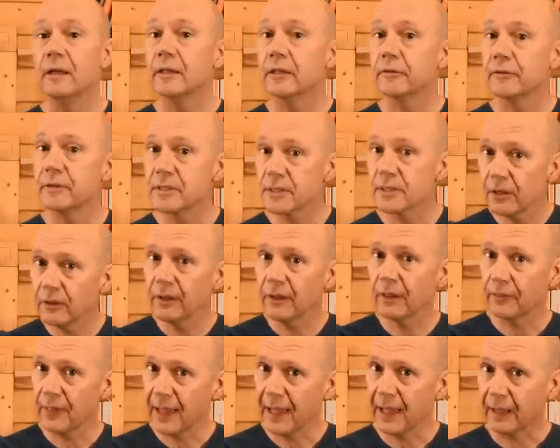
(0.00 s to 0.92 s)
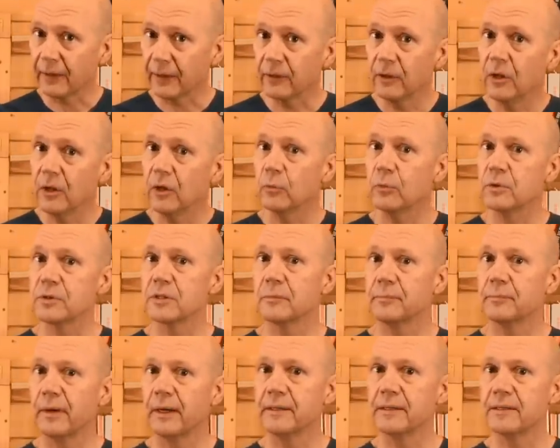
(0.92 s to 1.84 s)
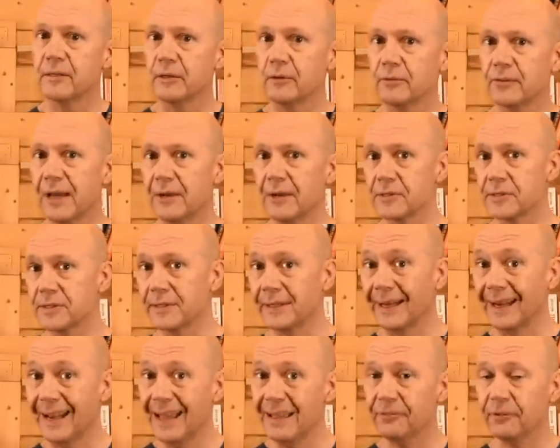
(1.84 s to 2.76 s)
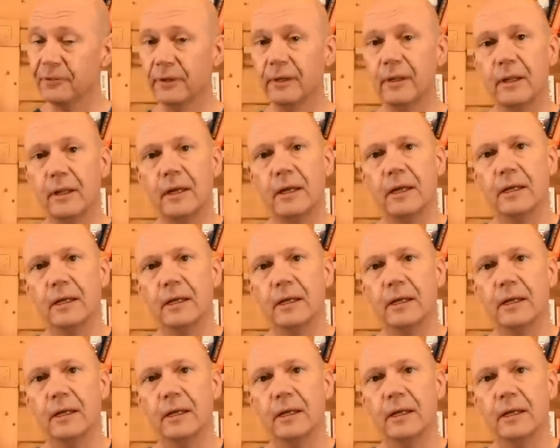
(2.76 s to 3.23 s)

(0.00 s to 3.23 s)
The result of that was that by two thousand eleven,